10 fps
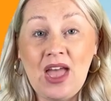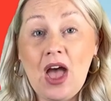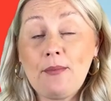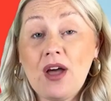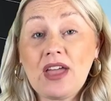
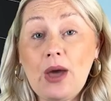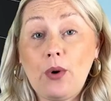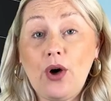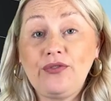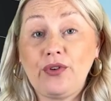Among
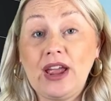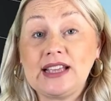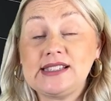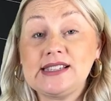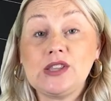our
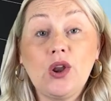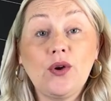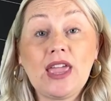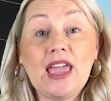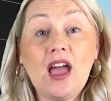offerings is the
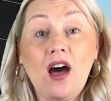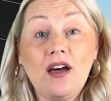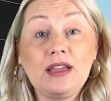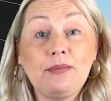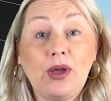Longi
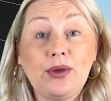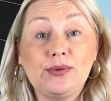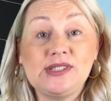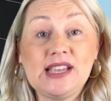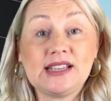
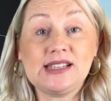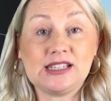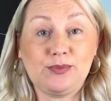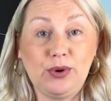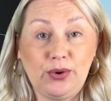HiMo six
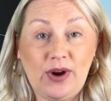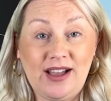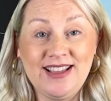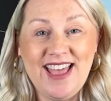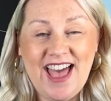
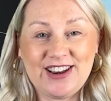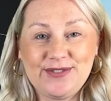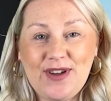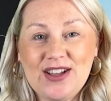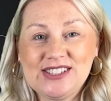Explorer, an
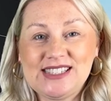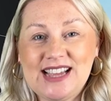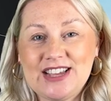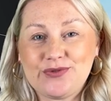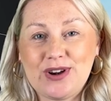advanced
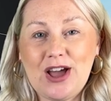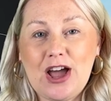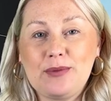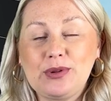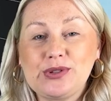and
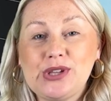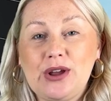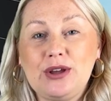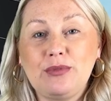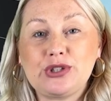reliable
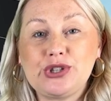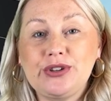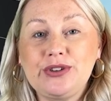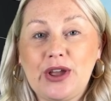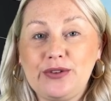solar
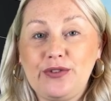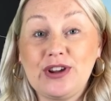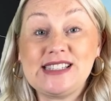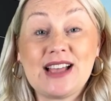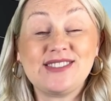module known for
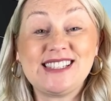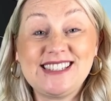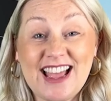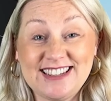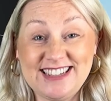its
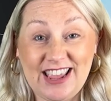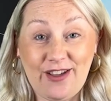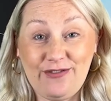outstanding